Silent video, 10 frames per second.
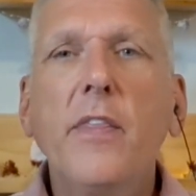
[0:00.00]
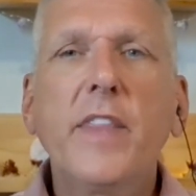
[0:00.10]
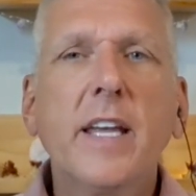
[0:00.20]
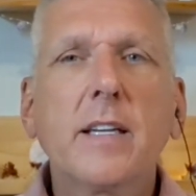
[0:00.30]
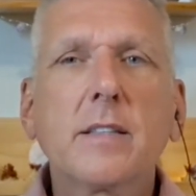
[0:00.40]

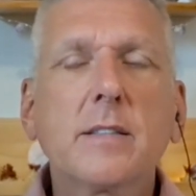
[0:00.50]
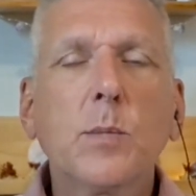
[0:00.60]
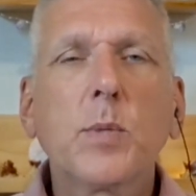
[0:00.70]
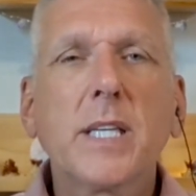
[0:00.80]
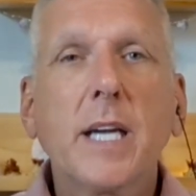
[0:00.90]
that is
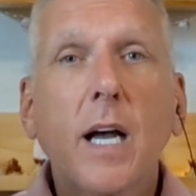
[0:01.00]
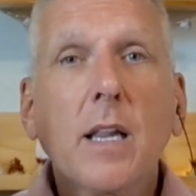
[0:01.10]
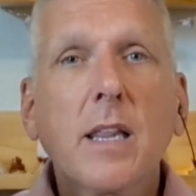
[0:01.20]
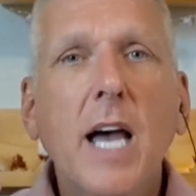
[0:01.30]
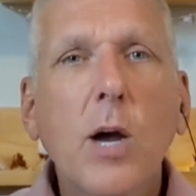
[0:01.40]
simply
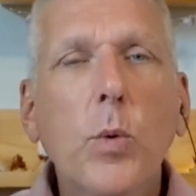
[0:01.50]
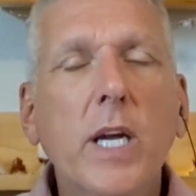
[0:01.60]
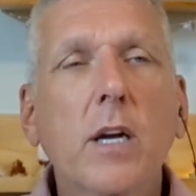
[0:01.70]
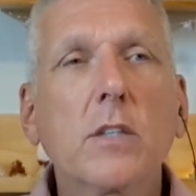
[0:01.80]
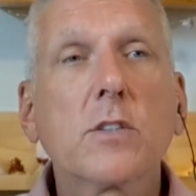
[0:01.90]

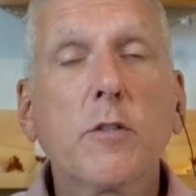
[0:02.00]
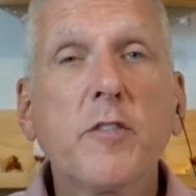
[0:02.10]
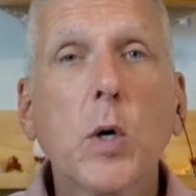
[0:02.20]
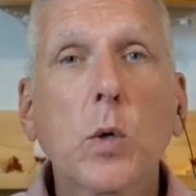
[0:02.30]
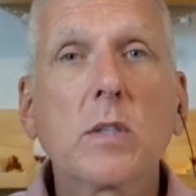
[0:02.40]
allowing us to
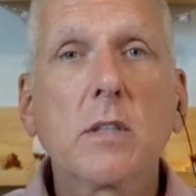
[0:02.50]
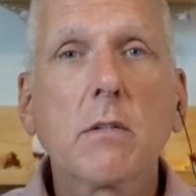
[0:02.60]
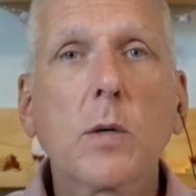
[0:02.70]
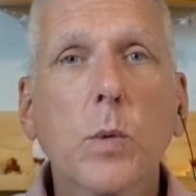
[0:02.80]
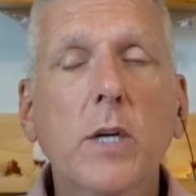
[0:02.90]
focus
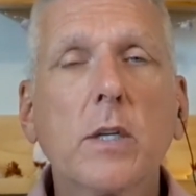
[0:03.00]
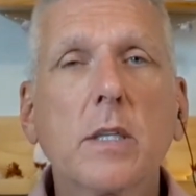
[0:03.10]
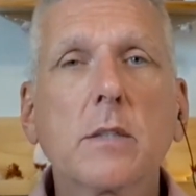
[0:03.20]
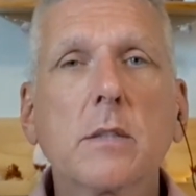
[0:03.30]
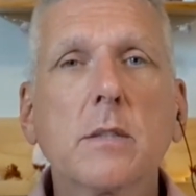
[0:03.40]
our
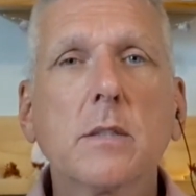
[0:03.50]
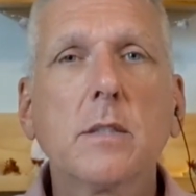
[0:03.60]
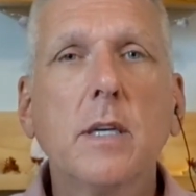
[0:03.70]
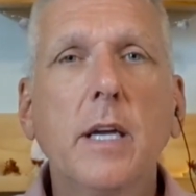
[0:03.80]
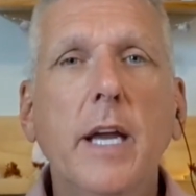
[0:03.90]
awareness.
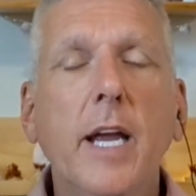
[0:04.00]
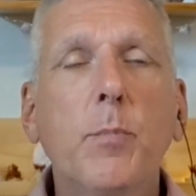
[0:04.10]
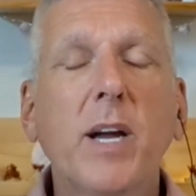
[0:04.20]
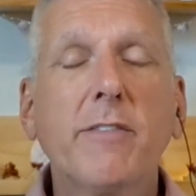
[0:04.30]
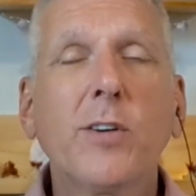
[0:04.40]

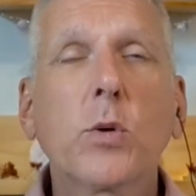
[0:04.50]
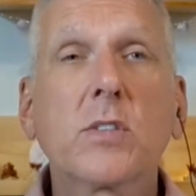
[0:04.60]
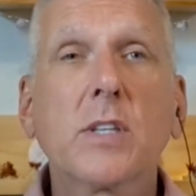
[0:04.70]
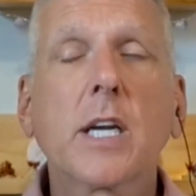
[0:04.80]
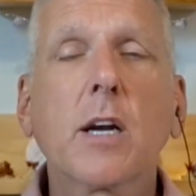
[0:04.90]
And by
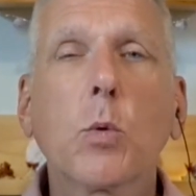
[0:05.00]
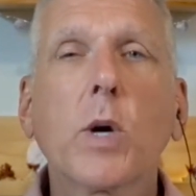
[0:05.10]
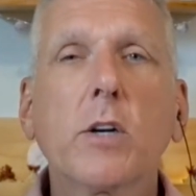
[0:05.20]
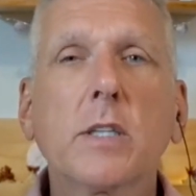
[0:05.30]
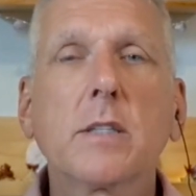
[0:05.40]
focusing our
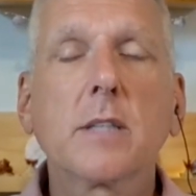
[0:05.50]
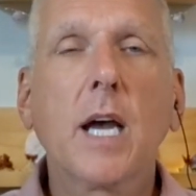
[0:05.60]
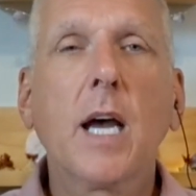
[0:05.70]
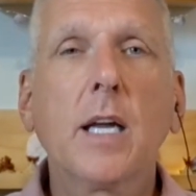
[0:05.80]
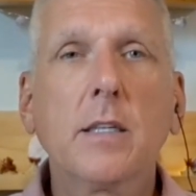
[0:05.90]
awareness
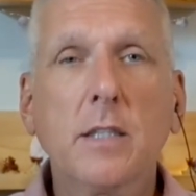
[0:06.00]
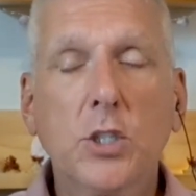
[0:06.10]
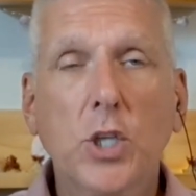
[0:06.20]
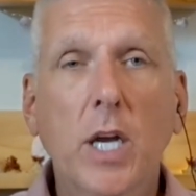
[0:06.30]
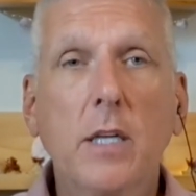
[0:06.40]
on the
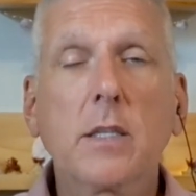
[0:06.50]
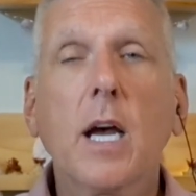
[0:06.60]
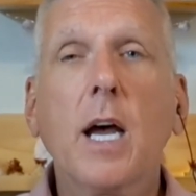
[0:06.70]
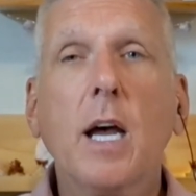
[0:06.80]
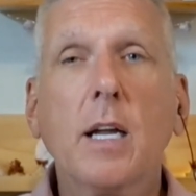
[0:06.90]
chant,
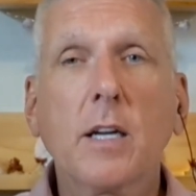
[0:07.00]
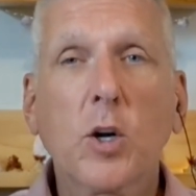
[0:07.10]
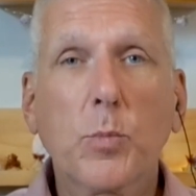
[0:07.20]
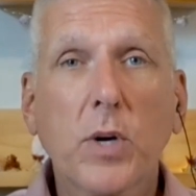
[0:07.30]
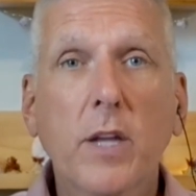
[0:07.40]
on
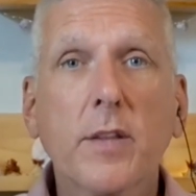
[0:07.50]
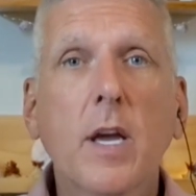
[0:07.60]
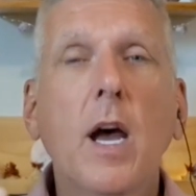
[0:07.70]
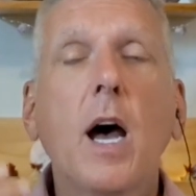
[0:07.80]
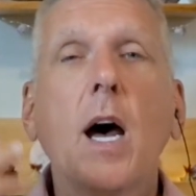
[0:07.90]
our breath,
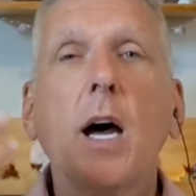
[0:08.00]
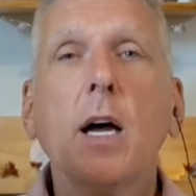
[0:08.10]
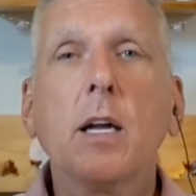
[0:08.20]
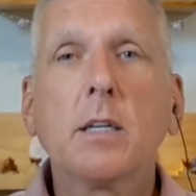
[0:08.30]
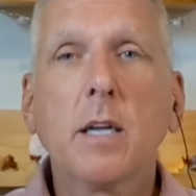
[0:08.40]

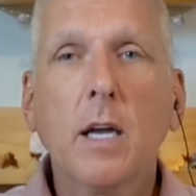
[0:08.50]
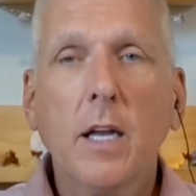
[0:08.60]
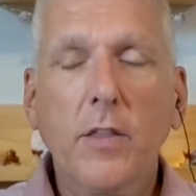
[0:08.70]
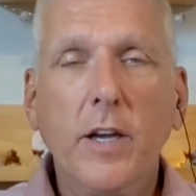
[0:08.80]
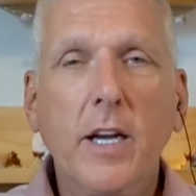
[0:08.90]
on
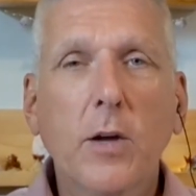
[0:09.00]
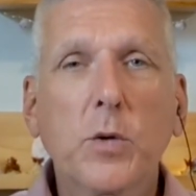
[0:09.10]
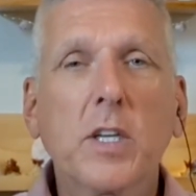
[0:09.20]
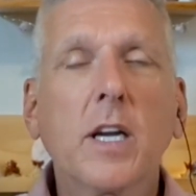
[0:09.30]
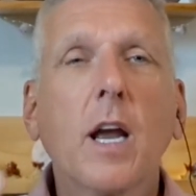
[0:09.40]
the
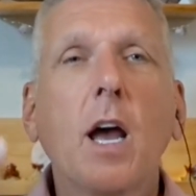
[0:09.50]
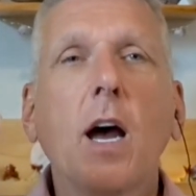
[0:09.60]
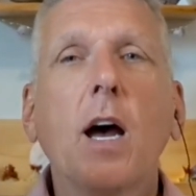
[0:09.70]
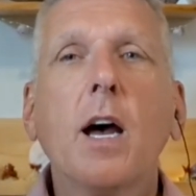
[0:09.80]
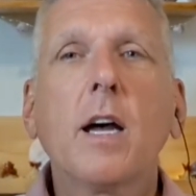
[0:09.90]
counting,
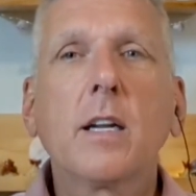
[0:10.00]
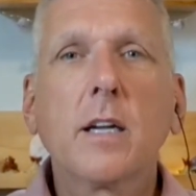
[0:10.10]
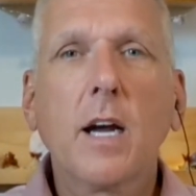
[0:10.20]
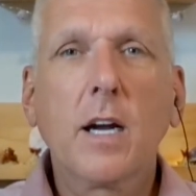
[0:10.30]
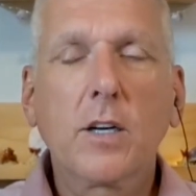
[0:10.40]

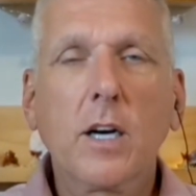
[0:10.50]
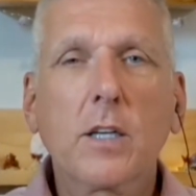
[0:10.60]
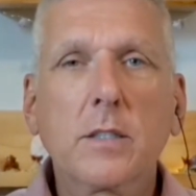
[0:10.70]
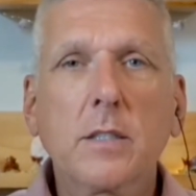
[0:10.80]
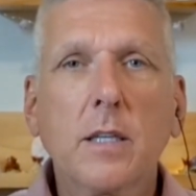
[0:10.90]
on our
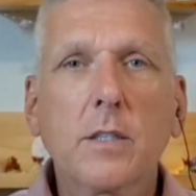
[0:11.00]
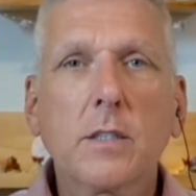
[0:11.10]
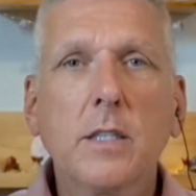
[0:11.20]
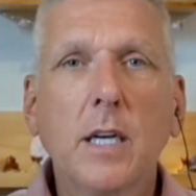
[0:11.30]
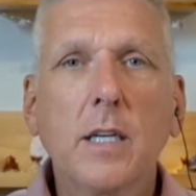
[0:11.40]
heart center,